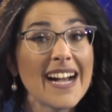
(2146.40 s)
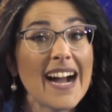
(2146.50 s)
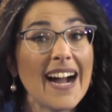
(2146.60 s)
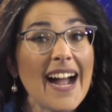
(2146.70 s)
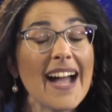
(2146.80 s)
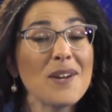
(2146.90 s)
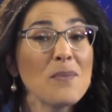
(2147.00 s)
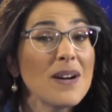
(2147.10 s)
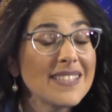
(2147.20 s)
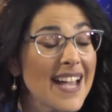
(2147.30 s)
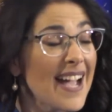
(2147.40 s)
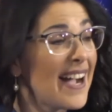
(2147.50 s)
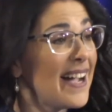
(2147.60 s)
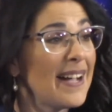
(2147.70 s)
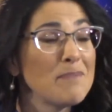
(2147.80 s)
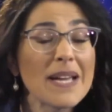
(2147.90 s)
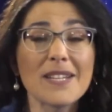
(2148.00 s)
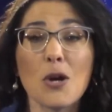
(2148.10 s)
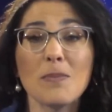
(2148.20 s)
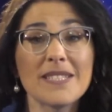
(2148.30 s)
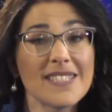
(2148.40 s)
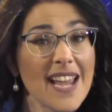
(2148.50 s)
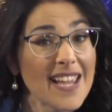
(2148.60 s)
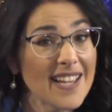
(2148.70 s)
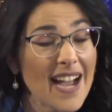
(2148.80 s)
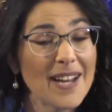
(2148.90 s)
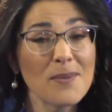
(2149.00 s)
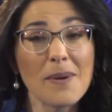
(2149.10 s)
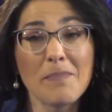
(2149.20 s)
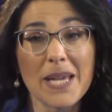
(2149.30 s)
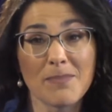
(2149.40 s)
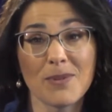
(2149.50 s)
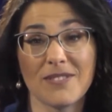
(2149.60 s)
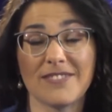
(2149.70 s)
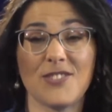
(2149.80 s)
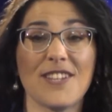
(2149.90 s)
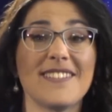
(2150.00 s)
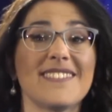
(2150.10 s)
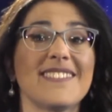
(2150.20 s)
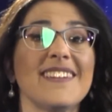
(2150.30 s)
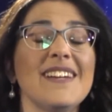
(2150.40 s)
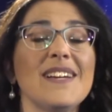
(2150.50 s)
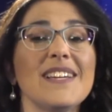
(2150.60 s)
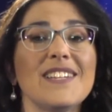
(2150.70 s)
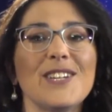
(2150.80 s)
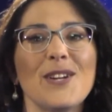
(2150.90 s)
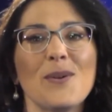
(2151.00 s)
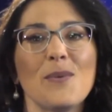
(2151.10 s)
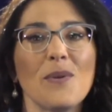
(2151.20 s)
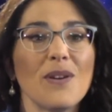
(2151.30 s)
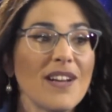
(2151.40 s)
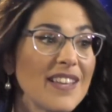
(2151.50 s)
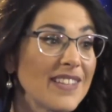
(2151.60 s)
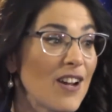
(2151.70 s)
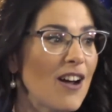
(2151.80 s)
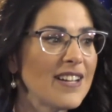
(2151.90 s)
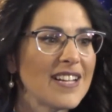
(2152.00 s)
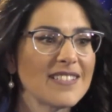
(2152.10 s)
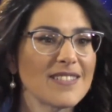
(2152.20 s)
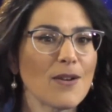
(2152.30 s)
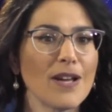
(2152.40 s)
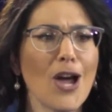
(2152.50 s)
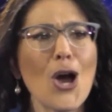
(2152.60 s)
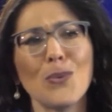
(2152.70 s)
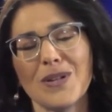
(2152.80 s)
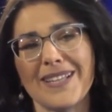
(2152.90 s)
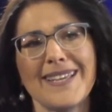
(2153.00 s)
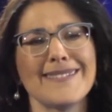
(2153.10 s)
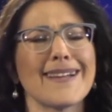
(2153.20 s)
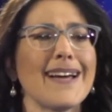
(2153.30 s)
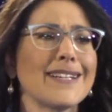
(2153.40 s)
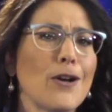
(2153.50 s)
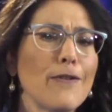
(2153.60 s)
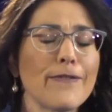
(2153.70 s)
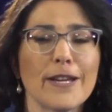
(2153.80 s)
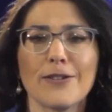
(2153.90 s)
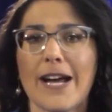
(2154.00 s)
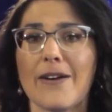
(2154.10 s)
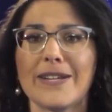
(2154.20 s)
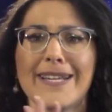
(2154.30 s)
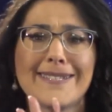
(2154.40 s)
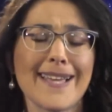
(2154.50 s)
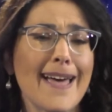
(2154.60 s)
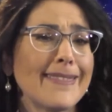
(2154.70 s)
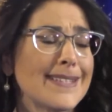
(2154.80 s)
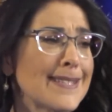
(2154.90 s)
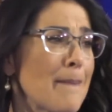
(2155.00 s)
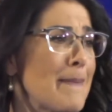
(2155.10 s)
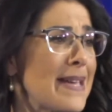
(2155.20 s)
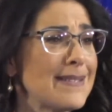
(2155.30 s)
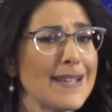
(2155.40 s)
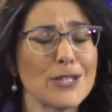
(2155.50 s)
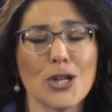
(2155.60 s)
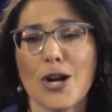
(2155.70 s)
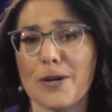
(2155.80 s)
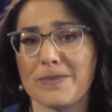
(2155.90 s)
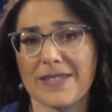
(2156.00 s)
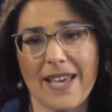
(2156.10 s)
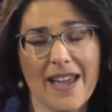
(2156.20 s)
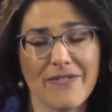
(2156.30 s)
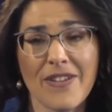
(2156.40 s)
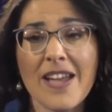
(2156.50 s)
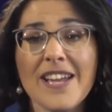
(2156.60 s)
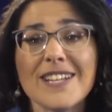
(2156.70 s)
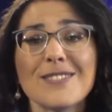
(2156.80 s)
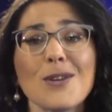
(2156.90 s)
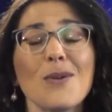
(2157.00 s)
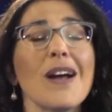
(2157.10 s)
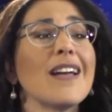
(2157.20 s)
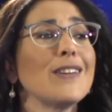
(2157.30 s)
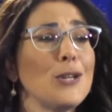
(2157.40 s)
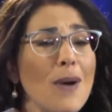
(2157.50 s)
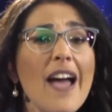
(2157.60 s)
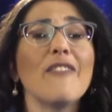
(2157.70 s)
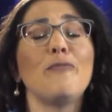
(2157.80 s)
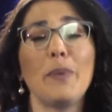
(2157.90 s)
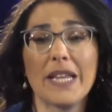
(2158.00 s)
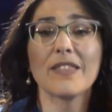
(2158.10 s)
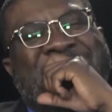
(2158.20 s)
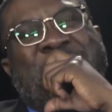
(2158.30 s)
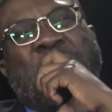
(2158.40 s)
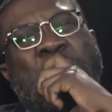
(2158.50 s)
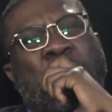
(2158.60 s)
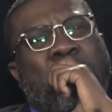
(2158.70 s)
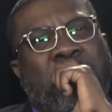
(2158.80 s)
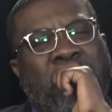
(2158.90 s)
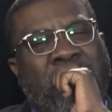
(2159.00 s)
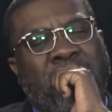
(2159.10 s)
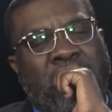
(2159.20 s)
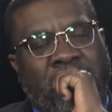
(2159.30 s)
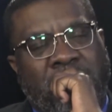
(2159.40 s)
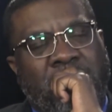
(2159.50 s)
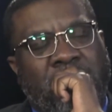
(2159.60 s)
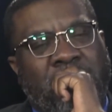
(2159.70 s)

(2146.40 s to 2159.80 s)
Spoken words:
I don't want, make no mistake, I don't want people just, in the audience going, oh, well, he's got it all figured out. He's had this amazing, charmed life. So you have been through it. Tell us a